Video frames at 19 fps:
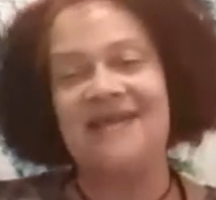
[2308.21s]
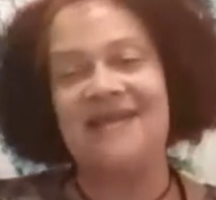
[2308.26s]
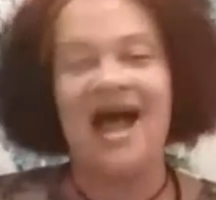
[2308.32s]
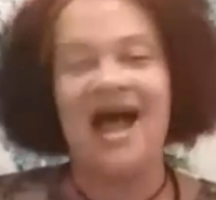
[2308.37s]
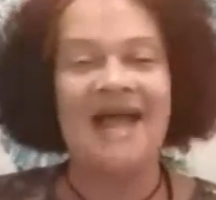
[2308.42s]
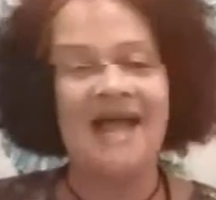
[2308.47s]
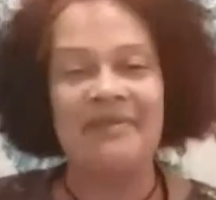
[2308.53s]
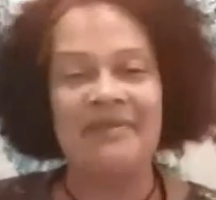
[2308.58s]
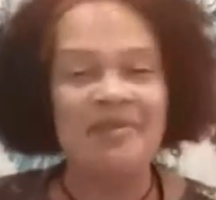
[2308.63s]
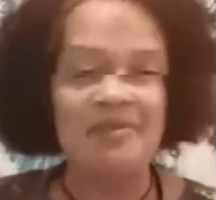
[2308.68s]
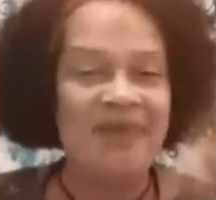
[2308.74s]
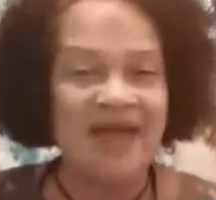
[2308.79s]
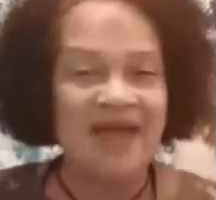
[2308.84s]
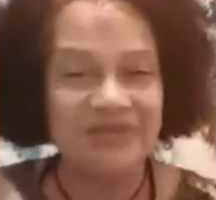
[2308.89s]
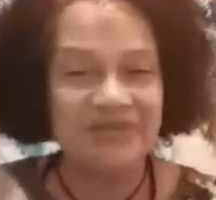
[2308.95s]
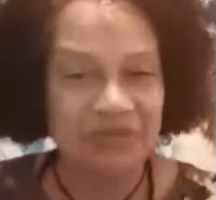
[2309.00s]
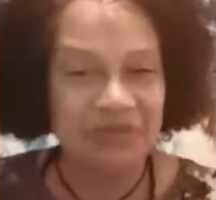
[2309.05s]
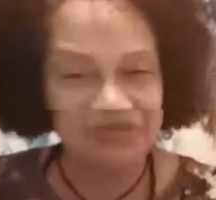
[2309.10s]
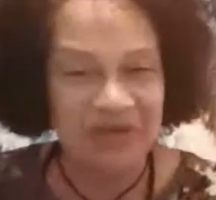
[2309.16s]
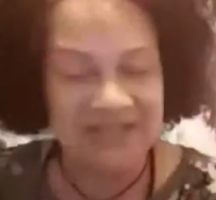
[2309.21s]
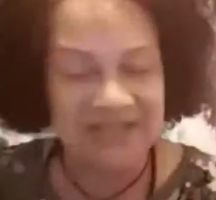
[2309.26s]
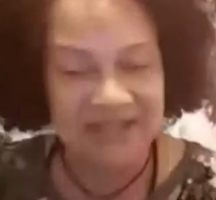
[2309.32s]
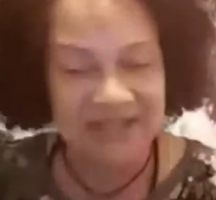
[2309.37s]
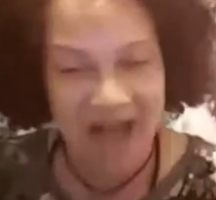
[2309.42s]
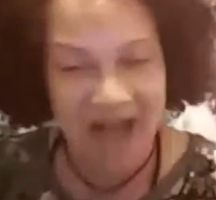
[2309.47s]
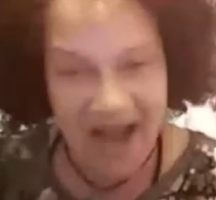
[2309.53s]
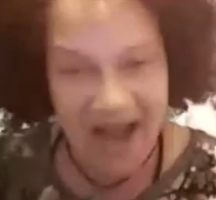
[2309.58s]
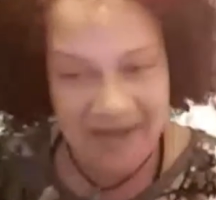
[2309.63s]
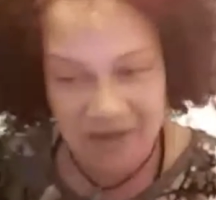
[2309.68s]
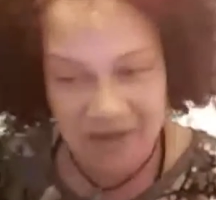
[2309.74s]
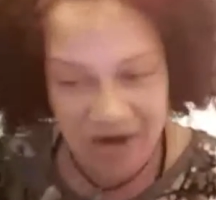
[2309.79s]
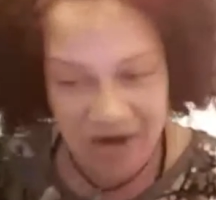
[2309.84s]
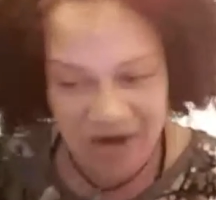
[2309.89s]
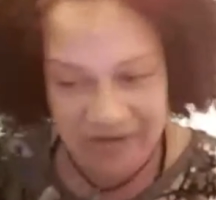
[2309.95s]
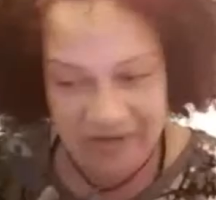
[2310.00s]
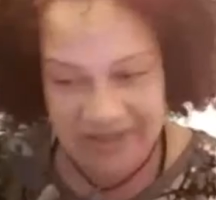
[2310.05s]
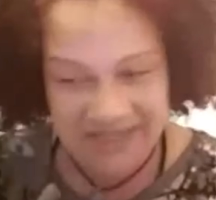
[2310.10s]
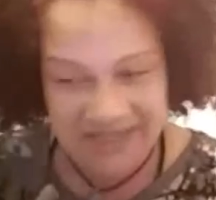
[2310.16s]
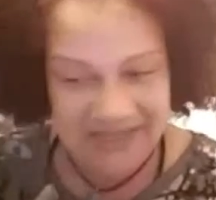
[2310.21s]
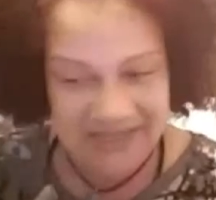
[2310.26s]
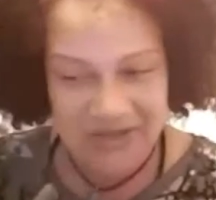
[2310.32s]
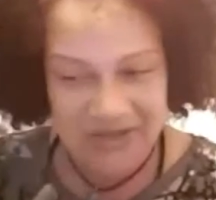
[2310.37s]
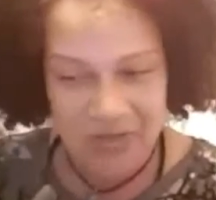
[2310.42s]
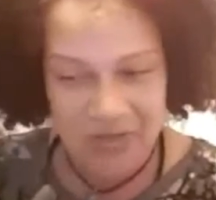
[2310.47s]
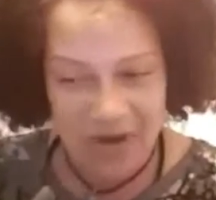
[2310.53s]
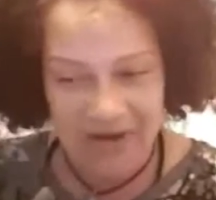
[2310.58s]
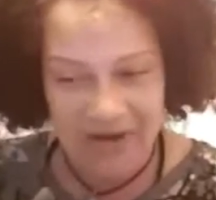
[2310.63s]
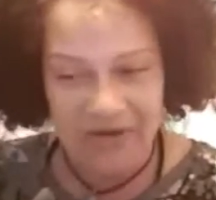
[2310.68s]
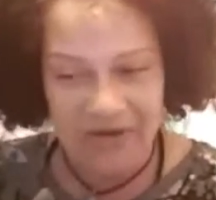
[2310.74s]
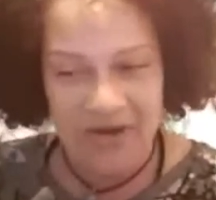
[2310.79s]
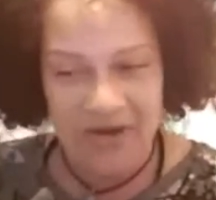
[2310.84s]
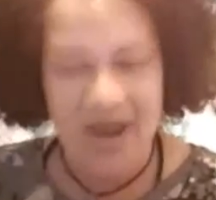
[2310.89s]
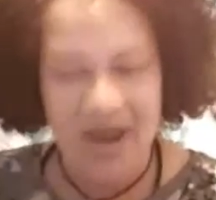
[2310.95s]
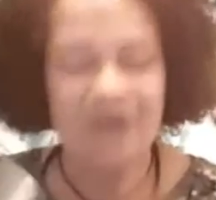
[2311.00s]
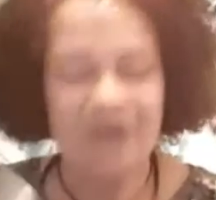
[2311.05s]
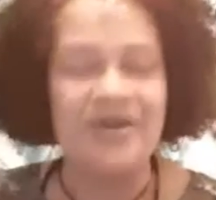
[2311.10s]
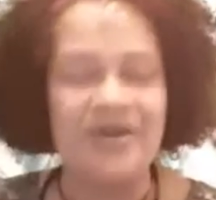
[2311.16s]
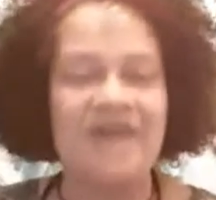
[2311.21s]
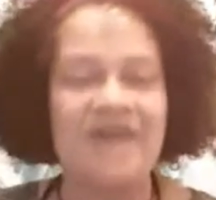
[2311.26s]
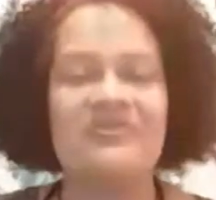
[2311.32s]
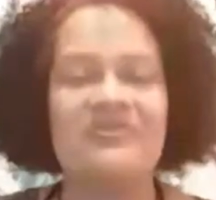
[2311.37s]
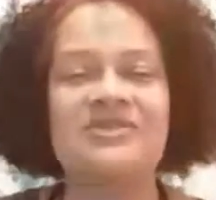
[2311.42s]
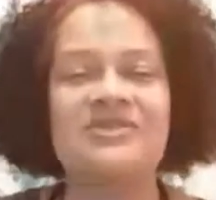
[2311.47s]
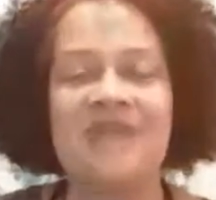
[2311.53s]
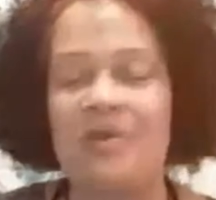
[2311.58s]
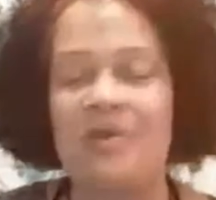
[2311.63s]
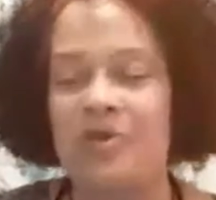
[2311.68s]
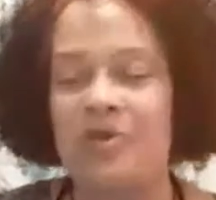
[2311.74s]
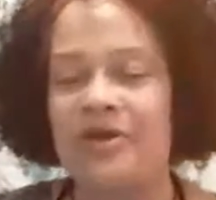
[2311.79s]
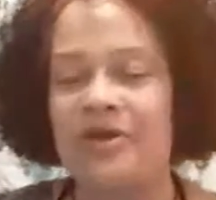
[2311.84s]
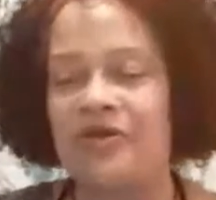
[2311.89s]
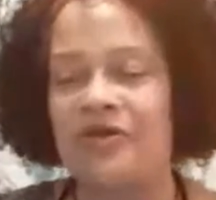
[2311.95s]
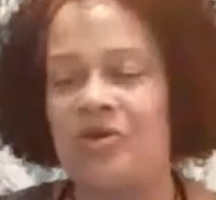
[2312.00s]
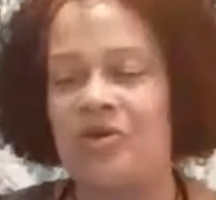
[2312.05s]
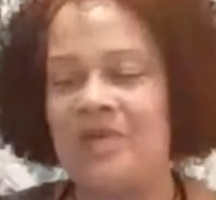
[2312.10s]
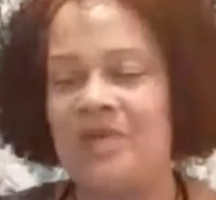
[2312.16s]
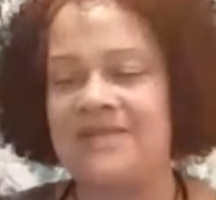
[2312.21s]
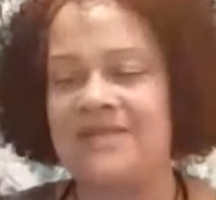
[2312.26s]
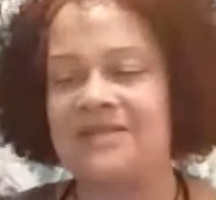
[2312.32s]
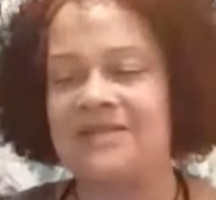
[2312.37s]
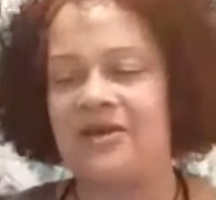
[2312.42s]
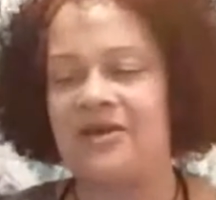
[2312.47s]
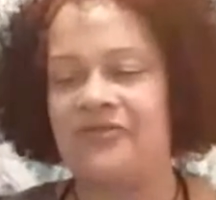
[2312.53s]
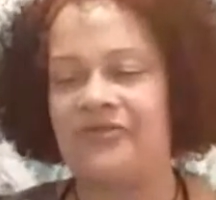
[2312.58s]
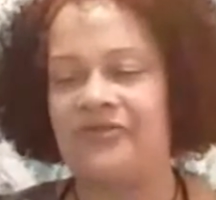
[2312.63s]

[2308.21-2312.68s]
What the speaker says: I am a masterpiece that I am currently still working on. I'll never stop working on myself.